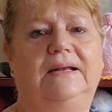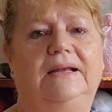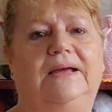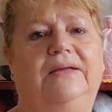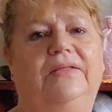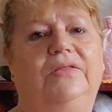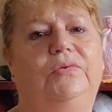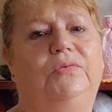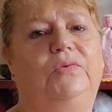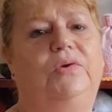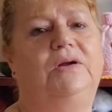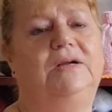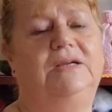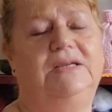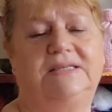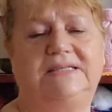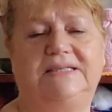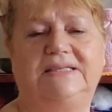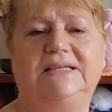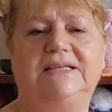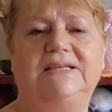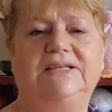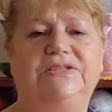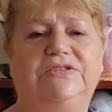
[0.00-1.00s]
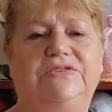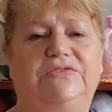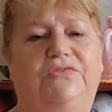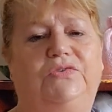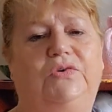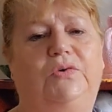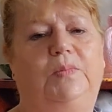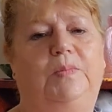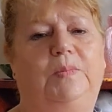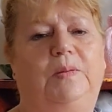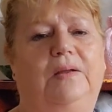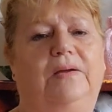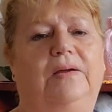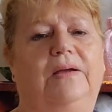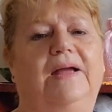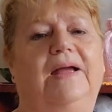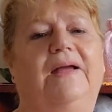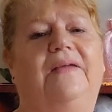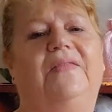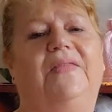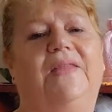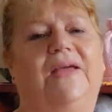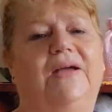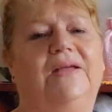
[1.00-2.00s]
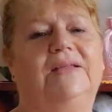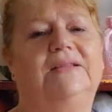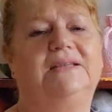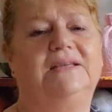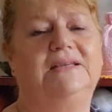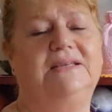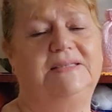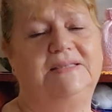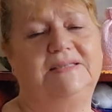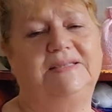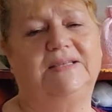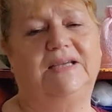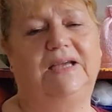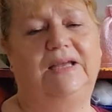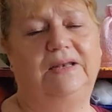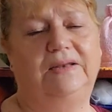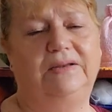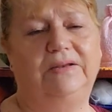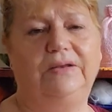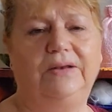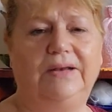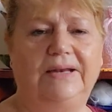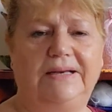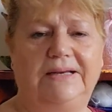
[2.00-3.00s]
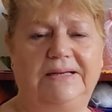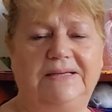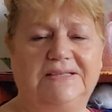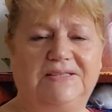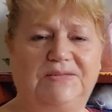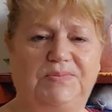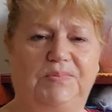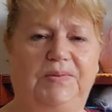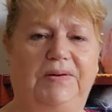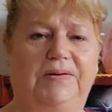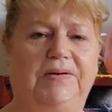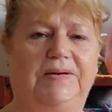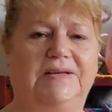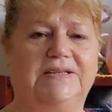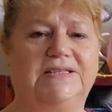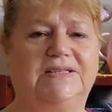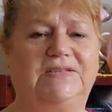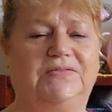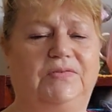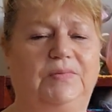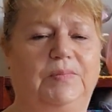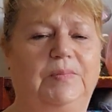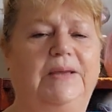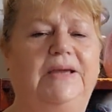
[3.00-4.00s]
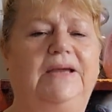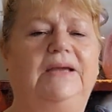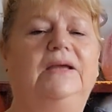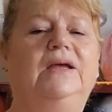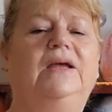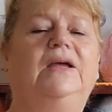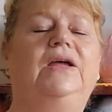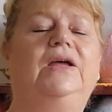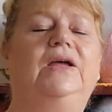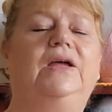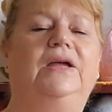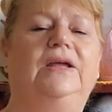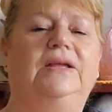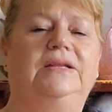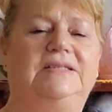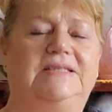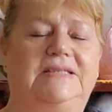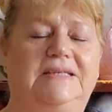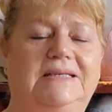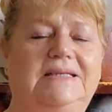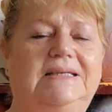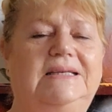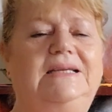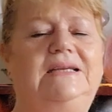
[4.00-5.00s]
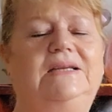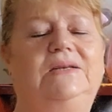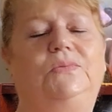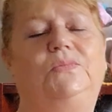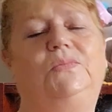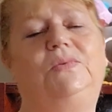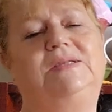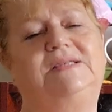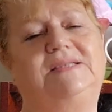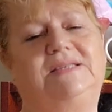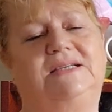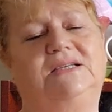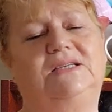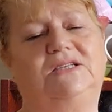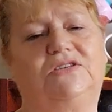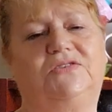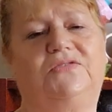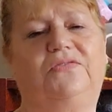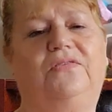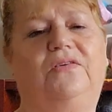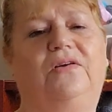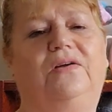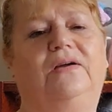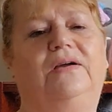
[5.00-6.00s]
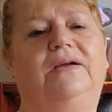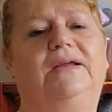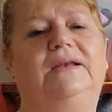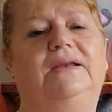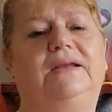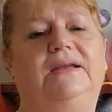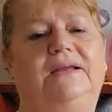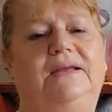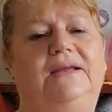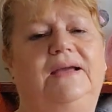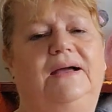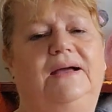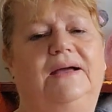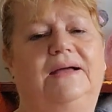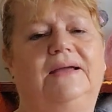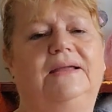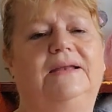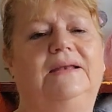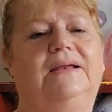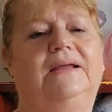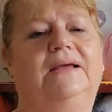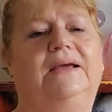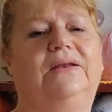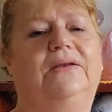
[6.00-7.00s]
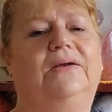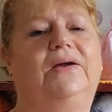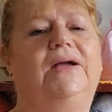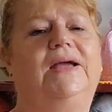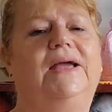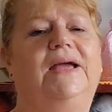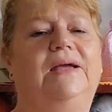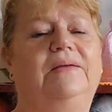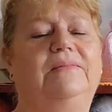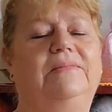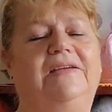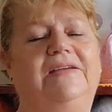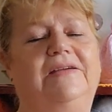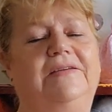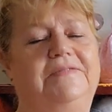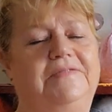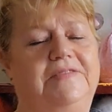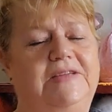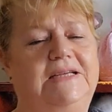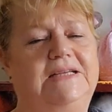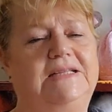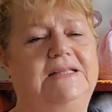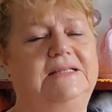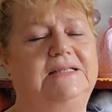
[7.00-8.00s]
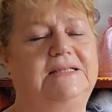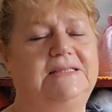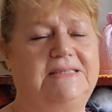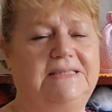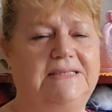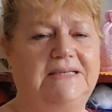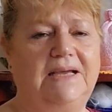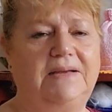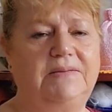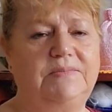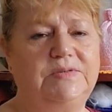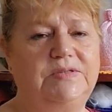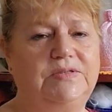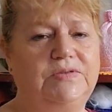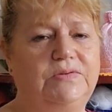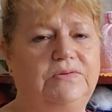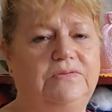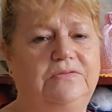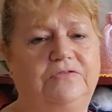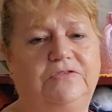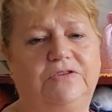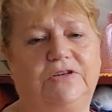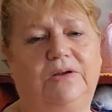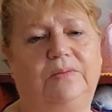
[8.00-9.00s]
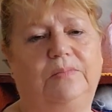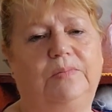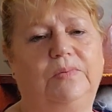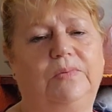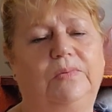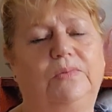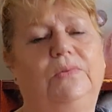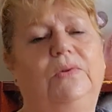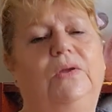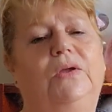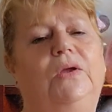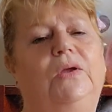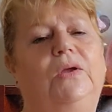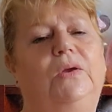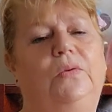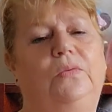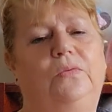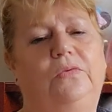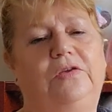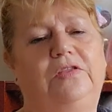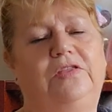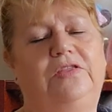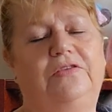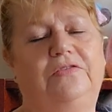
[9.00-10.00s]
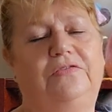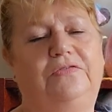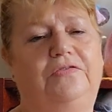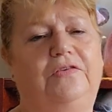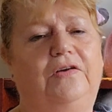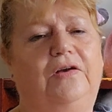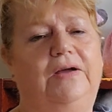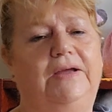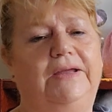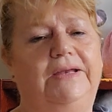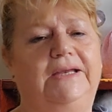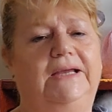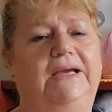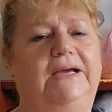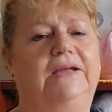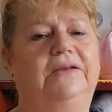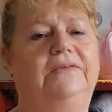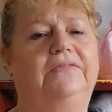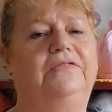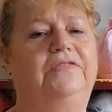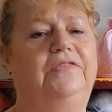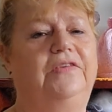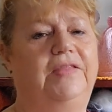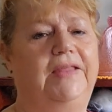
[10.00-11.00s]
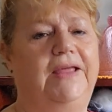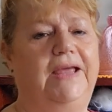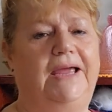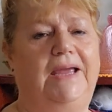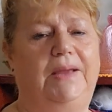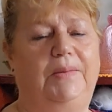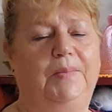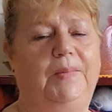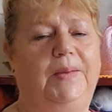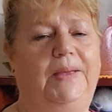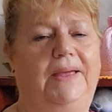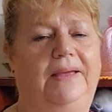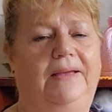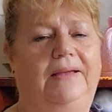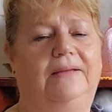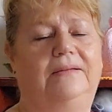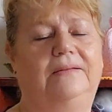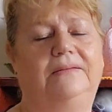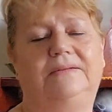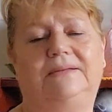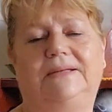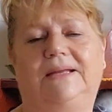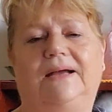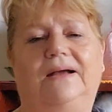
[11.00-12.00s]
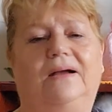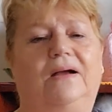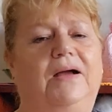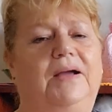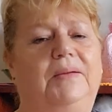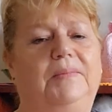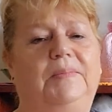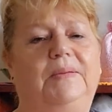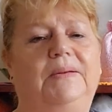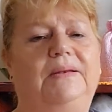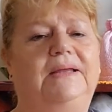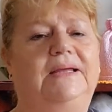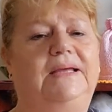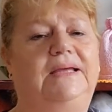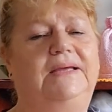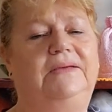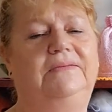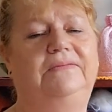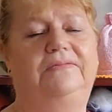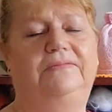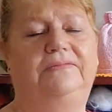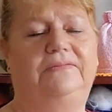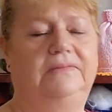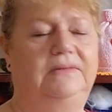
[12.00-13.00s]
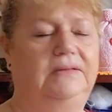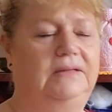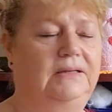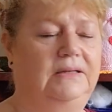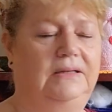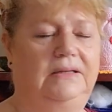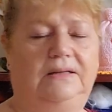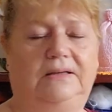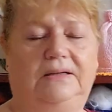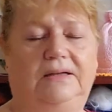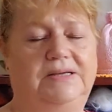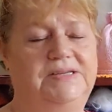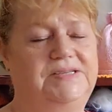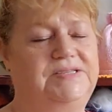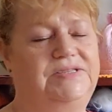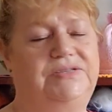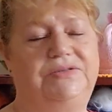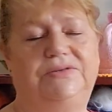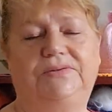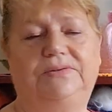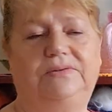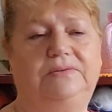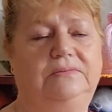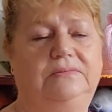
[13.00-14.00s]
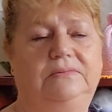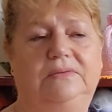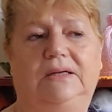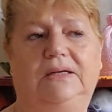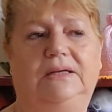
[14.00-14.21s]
Now the rocket tee's 4-ply, and that is a learning experience for me to knit with such fine yarn, and I am having the same sort of trouble with the fine yarn for the MCAL. Now I believe I saw